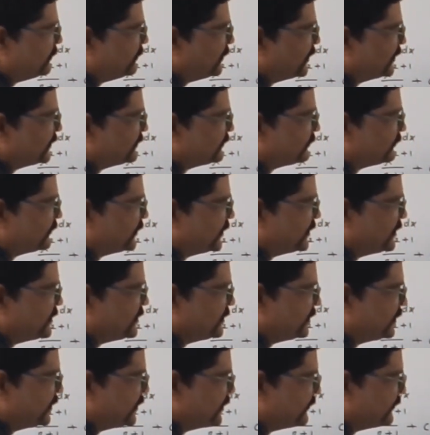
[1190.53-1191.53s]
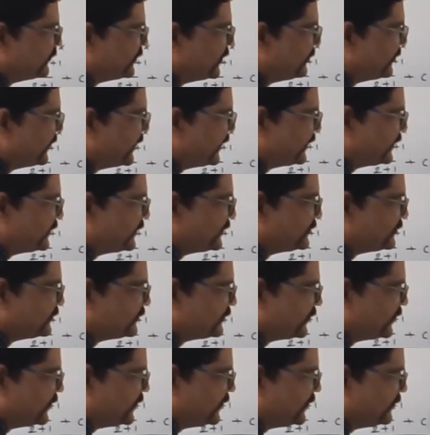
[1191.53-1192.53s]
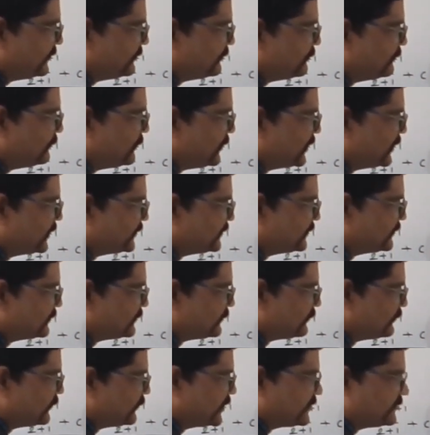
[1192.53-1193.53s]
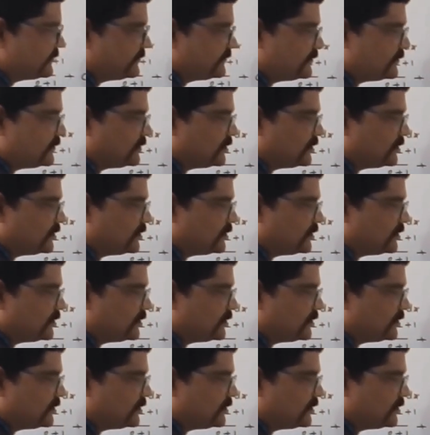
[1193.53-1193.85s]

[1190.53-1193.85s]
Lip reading: plus 1 divided by 3 plus 1.